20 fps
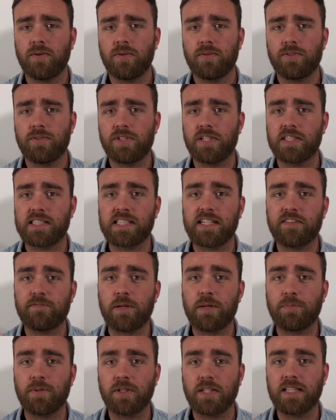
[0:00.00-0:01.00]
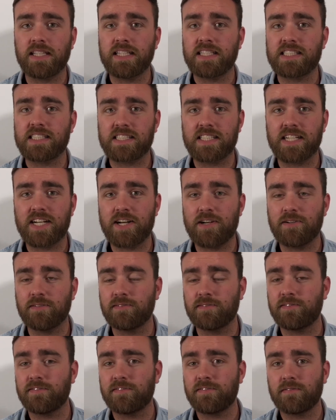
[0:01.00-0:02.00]
just give people a list
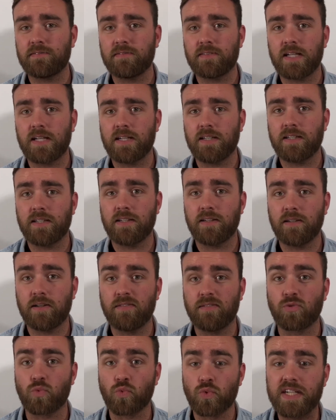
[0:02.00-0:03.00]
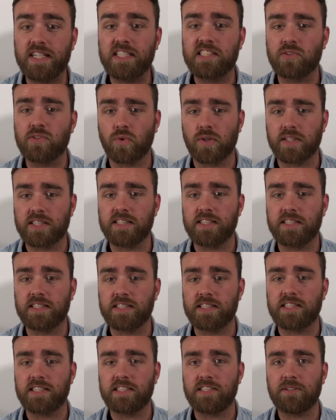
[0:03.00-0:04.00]
of
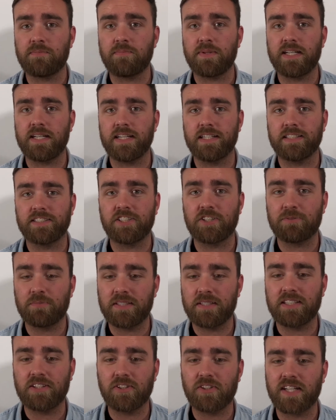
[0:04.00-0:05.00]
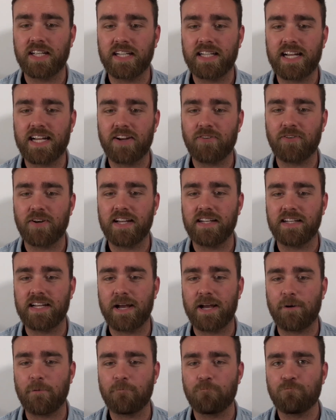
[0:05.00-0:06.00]
resources to be looking at right
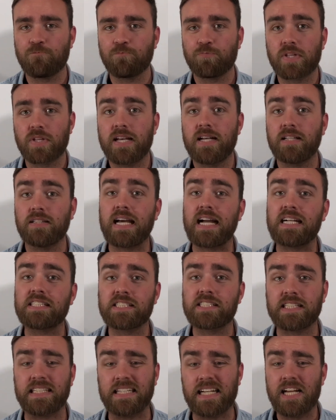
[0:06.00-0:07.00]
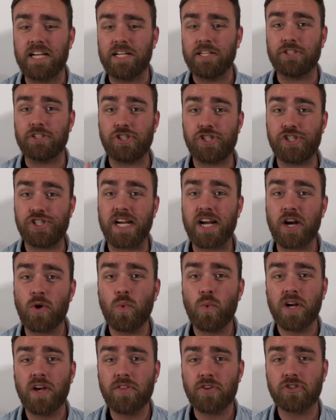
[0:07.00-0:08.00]
now. And lastly, share
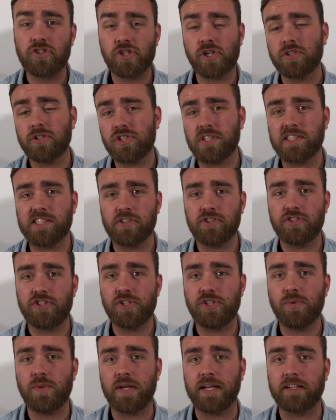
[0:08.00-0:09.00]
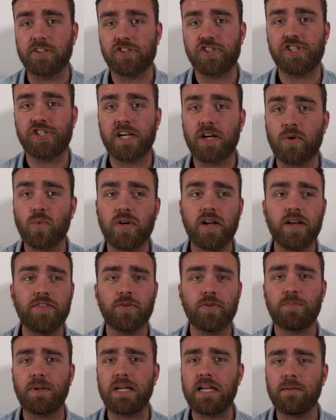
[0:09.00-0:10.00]
what other churches are doing. Share what
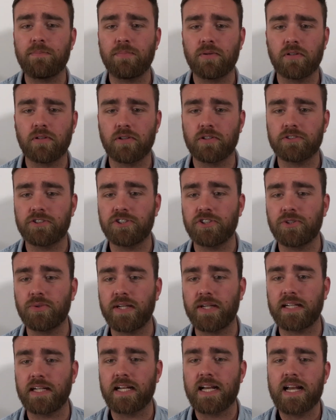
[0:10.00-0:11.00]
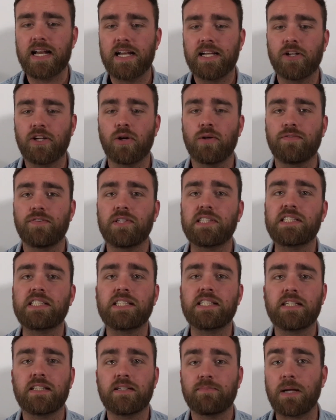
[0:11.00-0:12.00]
other people are doing. If you
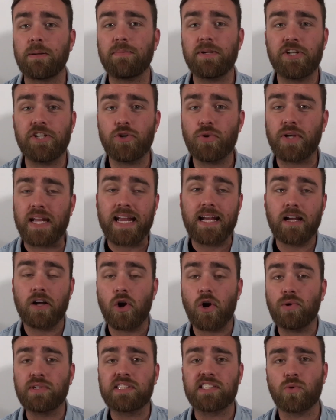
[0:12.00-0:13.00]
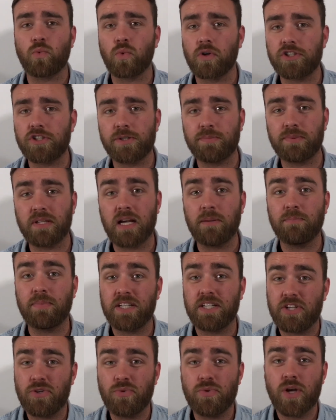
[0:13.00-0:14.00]
see, maybe you can't host a worship night,
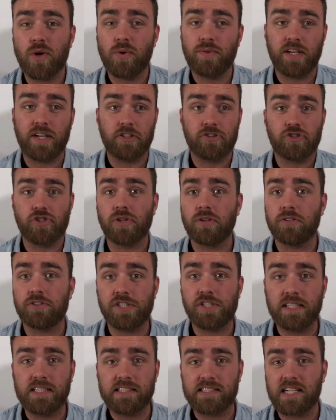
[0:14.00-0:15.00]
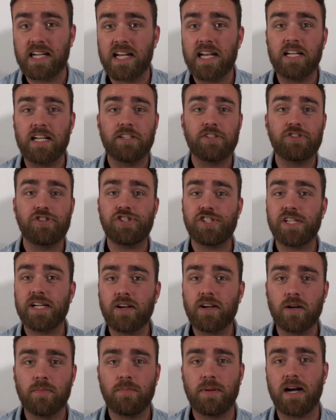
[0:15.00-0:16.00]
but you know that a church is,
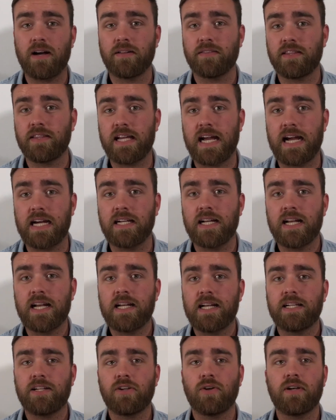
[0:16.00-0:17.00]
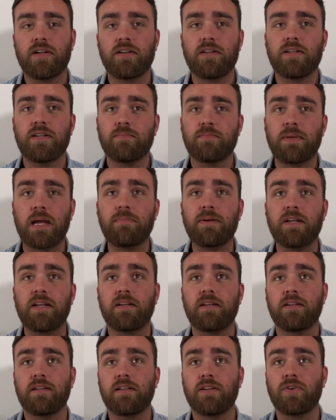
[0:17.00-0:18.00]
share about that.
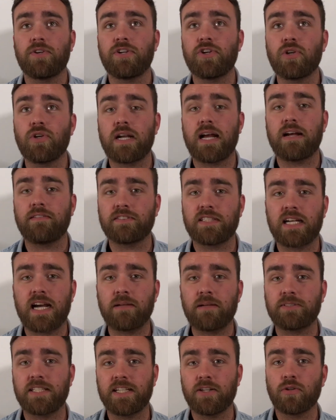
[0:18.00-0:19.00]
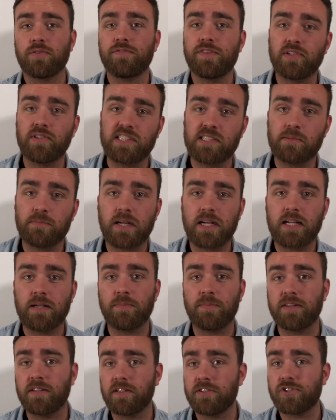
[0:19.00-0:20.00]
Maybe you don't have time to interview somebody,
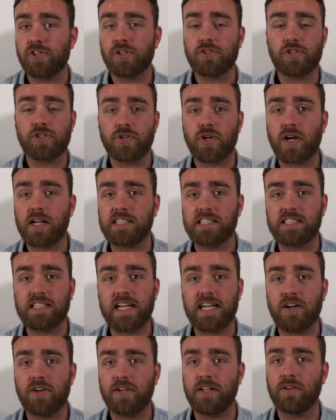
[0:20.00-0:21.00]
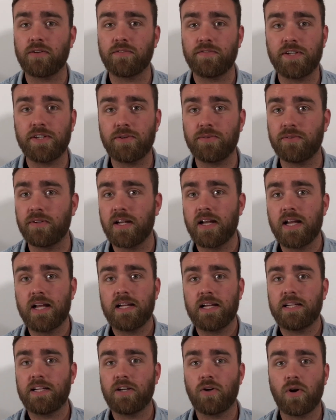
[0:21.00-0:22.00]
but the church across town interviewed
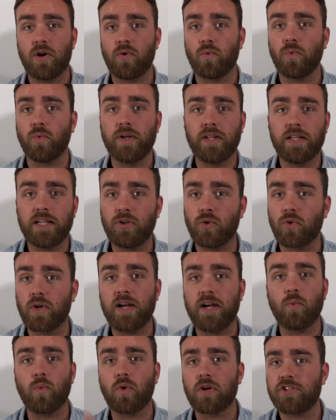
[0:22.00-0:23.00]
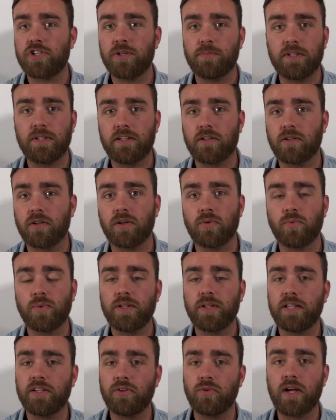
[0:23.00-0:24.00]
a really great worship leader, or a
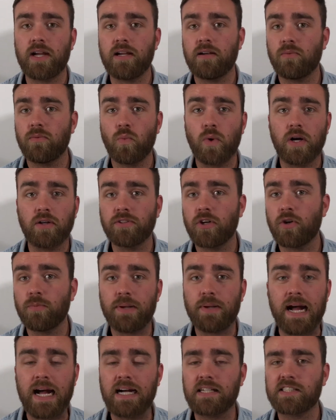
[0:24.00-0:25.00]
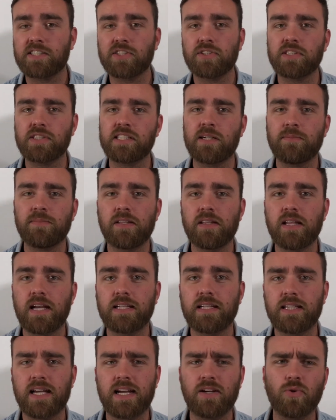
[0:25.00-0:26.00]
really great well-known pastor, or something
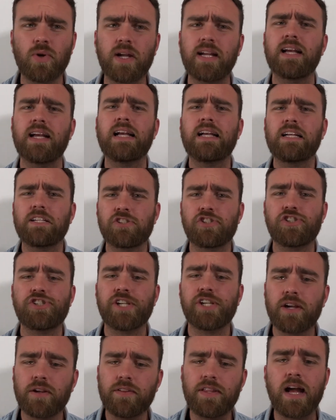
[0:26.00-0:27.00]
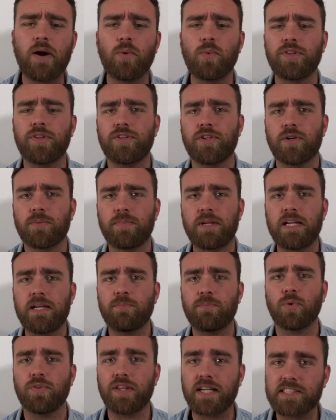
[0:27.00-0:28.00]
like that. Great. Share that with your
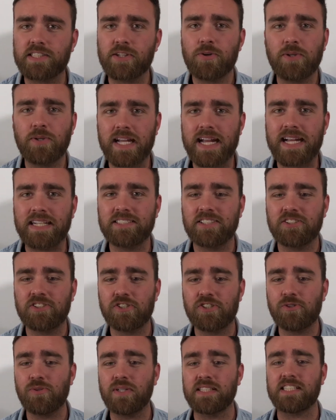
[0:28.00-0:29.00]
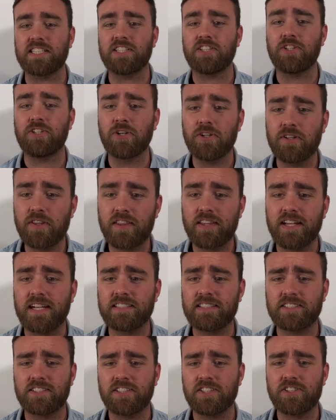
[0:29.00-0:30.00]
people. That's okay to do. It's a good
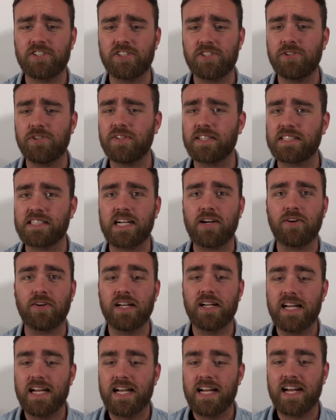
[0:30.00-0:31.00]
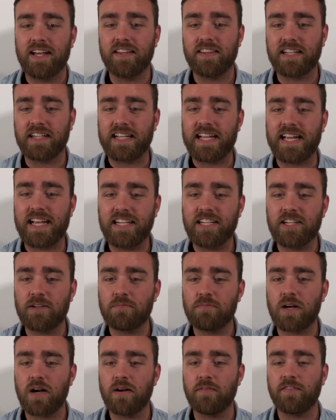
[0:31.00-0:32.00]
thing to do. That's how the
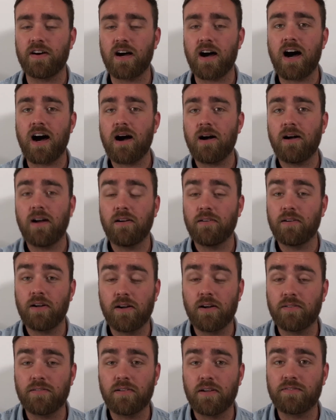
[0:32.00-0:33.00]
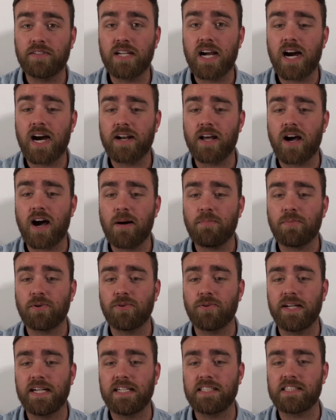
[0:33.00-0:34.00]
kingdom of God
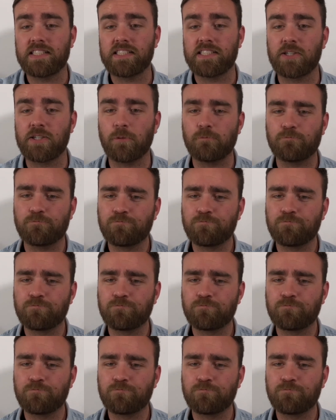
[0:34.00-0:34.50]
operates. And so,